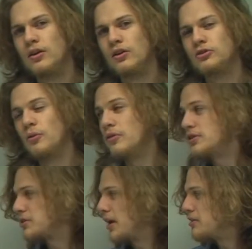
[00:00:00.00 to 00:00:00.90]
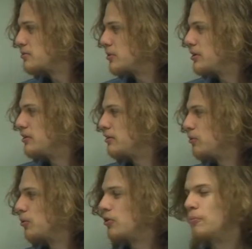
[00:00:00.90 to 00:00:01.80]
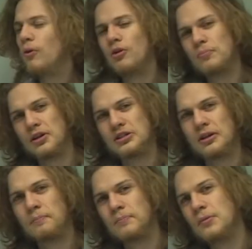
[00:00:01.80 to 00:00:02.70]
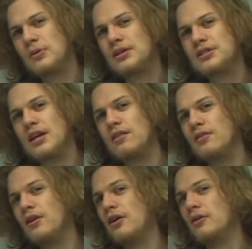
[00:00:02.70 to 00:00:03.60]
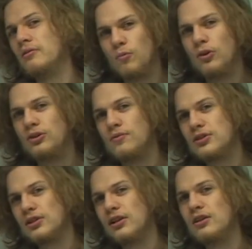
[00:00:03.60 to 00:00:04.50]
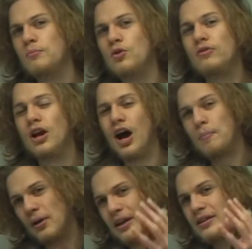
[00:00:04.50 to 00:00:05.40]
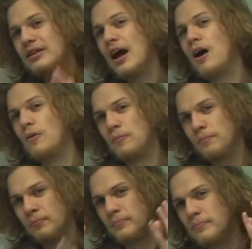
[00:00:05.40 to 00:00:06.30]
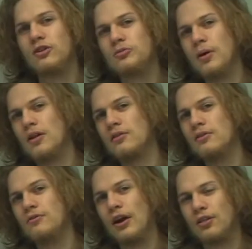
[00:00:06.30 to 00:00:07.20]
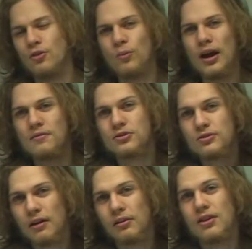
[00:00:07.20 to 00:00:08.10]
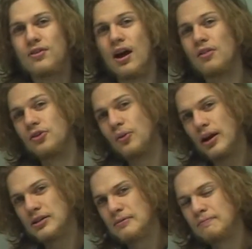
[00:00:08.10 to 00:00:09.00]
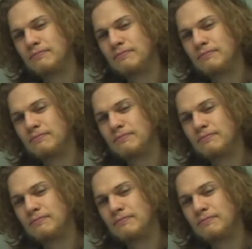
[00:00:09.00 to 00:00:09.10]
So in this case, we can look at the bottom picture. We can see that the rings of the slinky are moving up and down, despite the fact that the wave is traveling in the other direction.